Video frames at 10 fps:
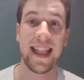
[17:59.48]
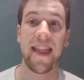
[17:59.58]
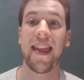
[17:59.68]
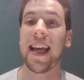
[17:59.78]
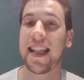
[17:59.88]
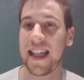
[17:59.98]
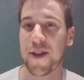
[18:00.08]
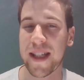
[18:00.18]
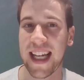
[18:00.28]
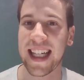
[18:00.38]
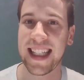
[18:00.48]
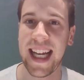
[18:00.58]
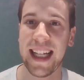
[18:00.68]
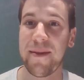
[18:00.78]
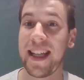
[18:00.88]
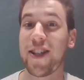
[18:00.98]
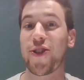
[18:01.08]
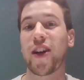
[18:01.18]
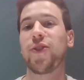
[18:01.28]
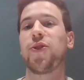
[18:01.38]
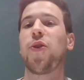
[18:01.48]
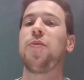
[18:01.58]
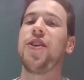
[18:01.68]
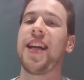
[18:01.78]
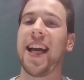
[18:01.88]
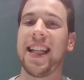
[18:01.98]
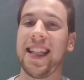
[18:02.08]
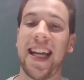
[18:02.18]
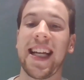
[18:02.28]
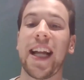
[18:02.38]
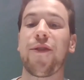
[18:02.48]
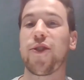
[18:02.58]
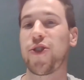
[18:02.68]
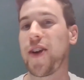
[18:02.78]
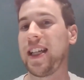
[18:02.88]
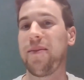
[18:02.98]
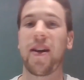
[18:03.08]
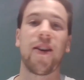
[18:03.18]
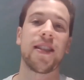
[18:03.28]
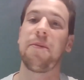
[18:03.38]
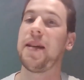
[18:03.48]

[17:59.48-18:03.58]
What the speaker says: they think it's interesting in the data, but they struggle to communicate and then get frustrated because the